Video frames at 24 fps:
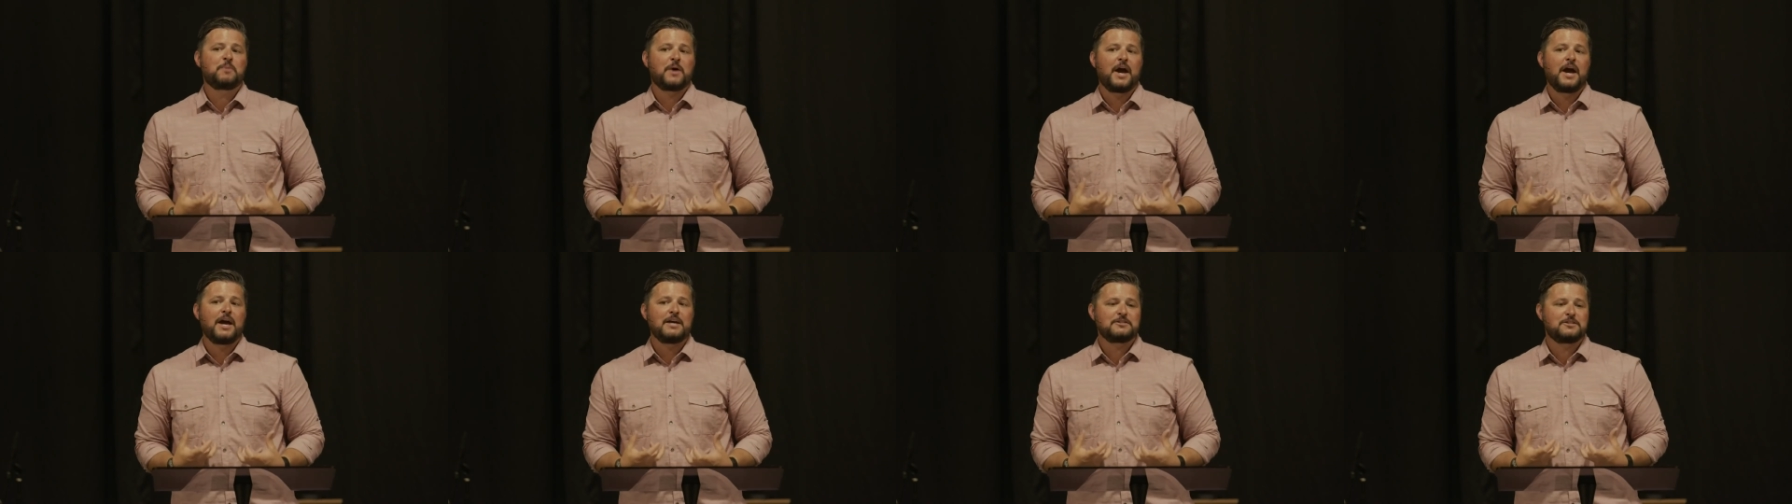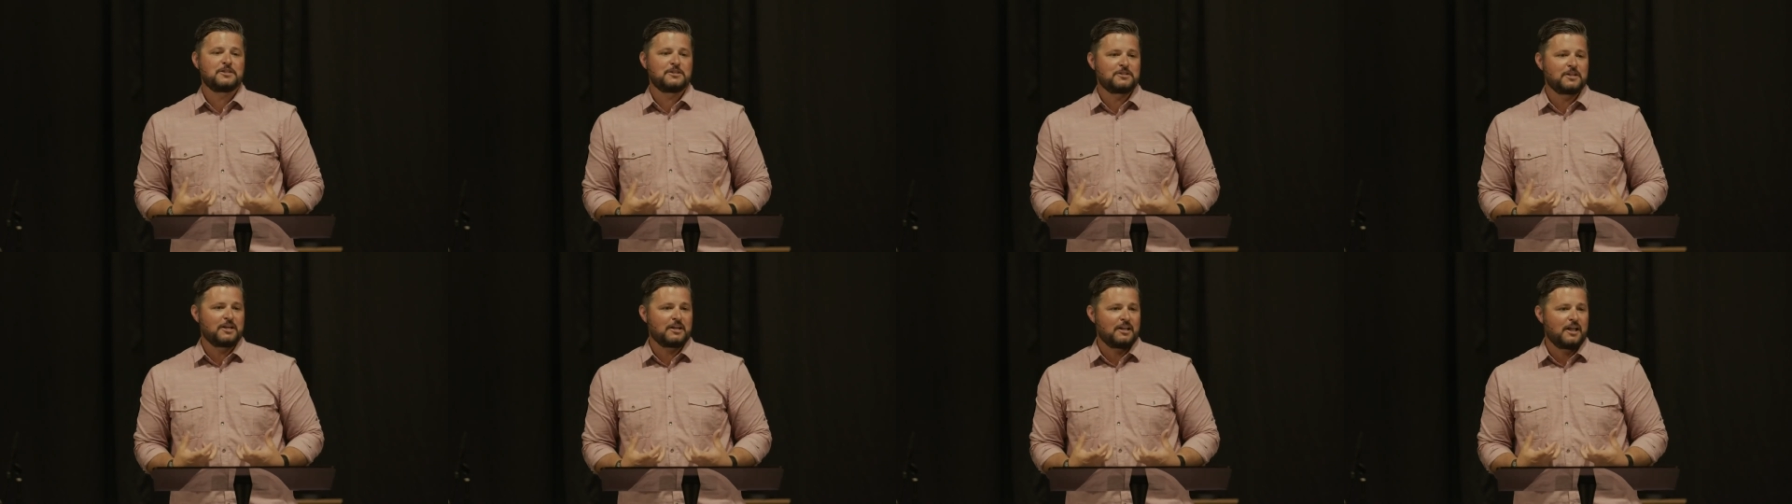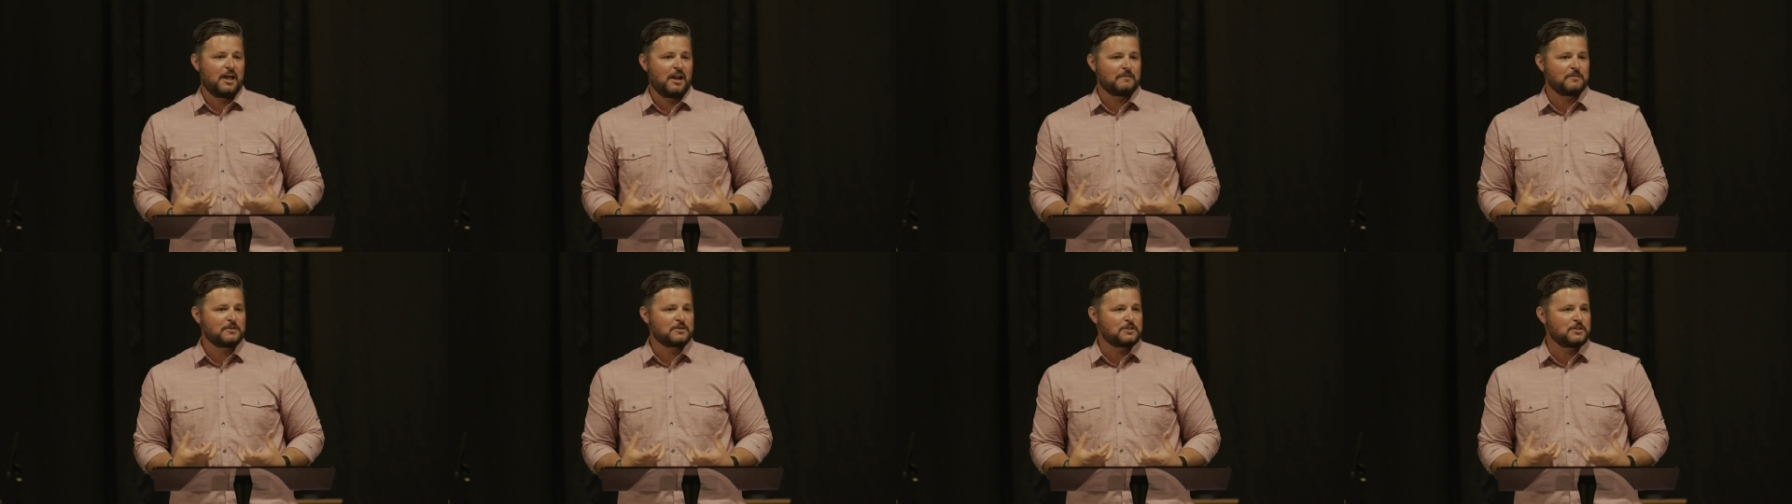passage that a
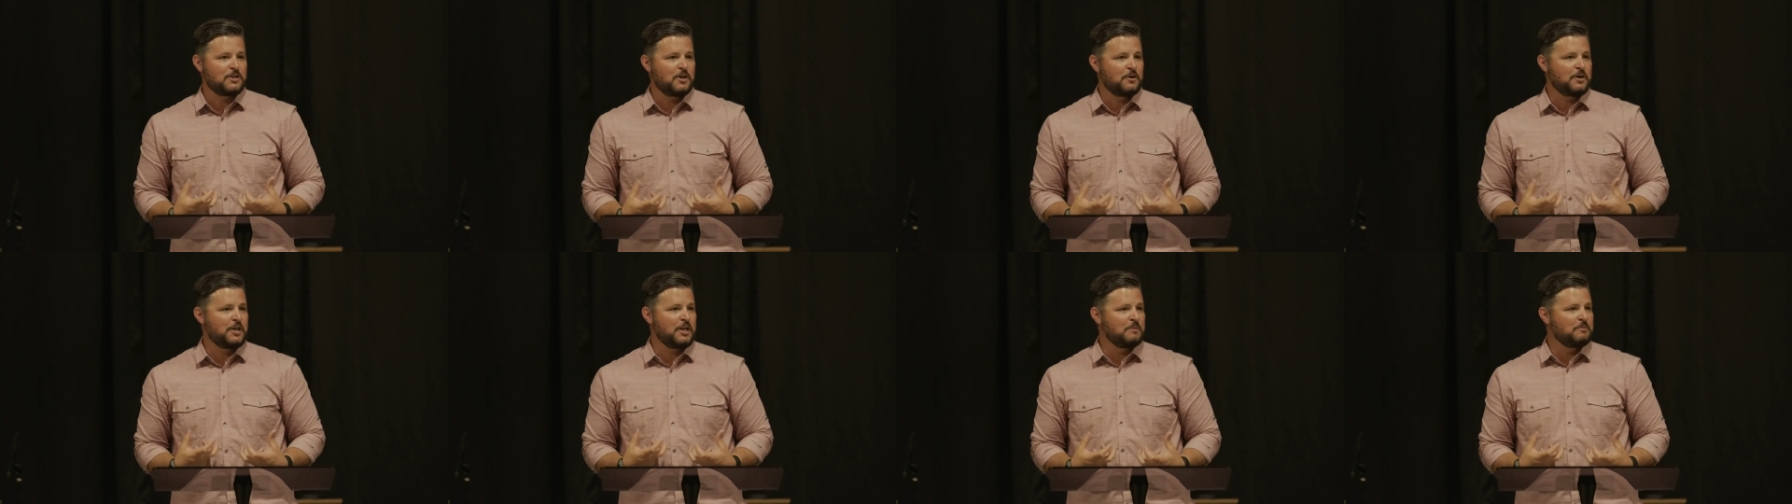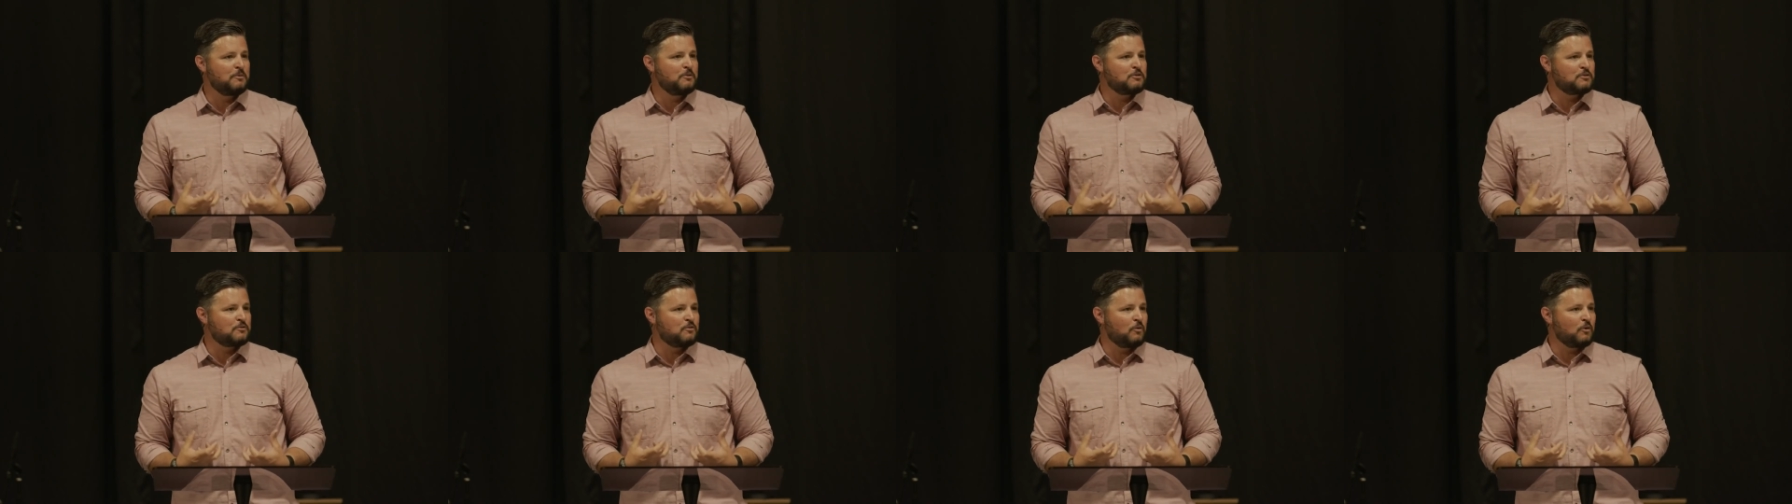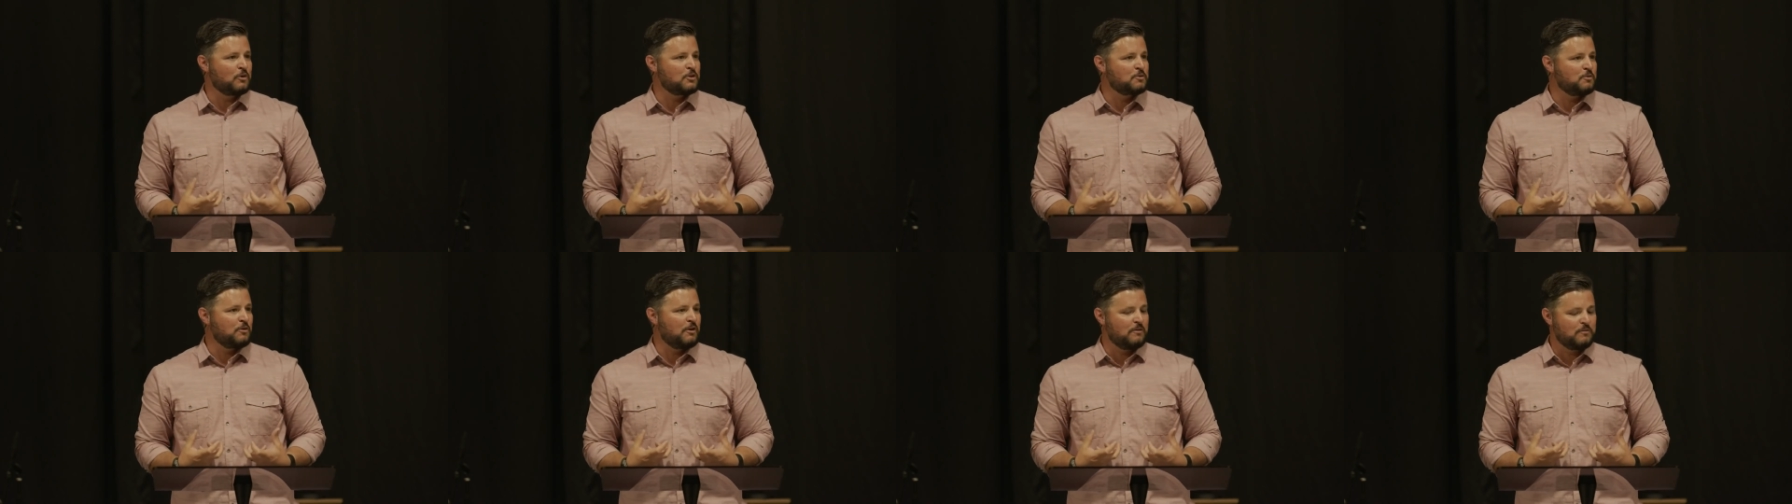lot of us know, Hebrews
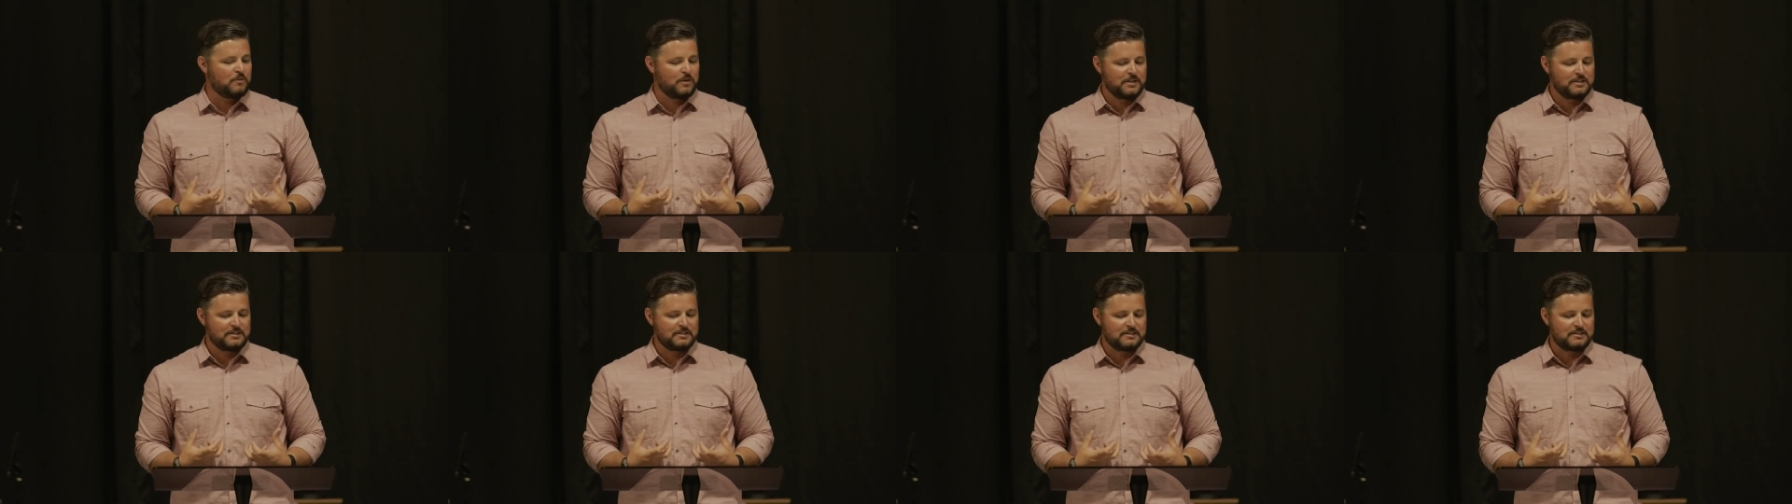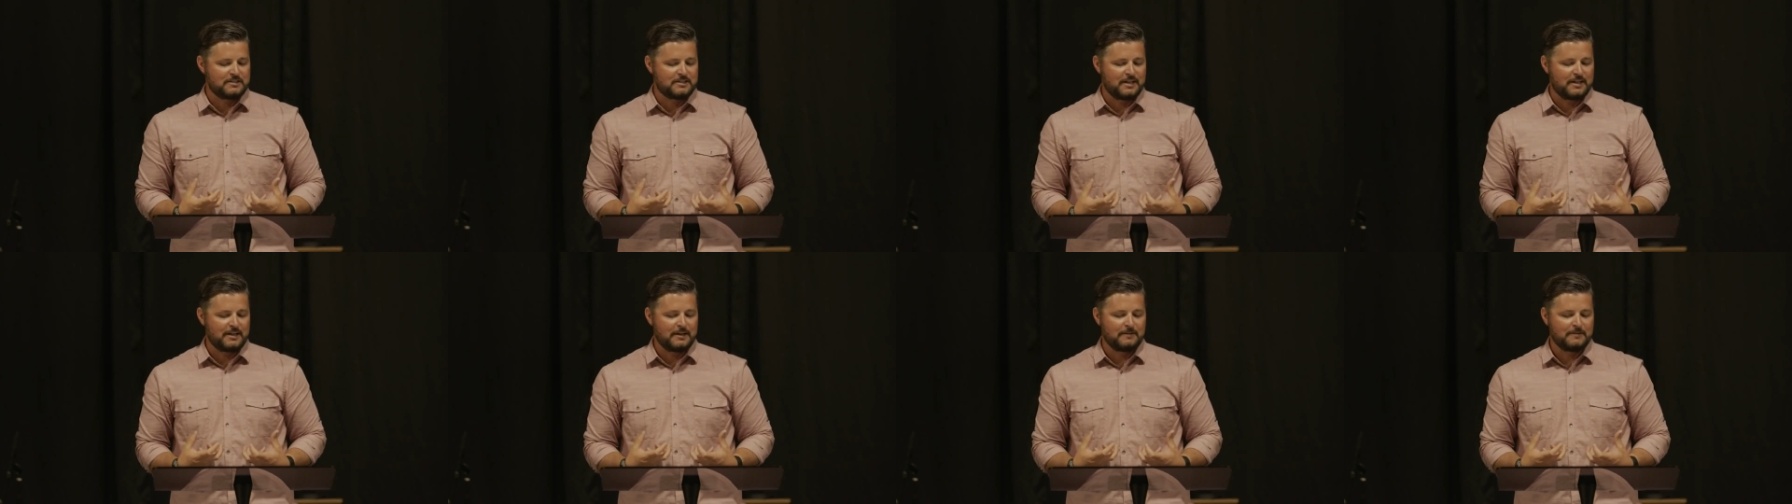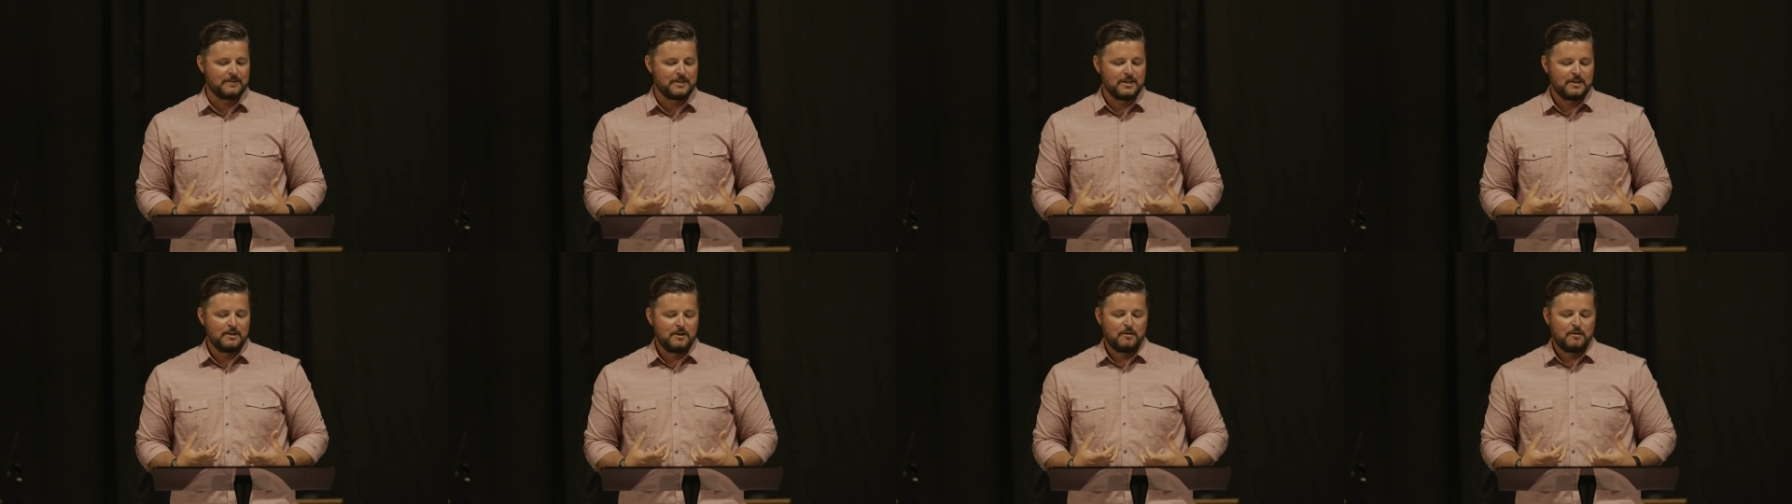4:12. What does it say?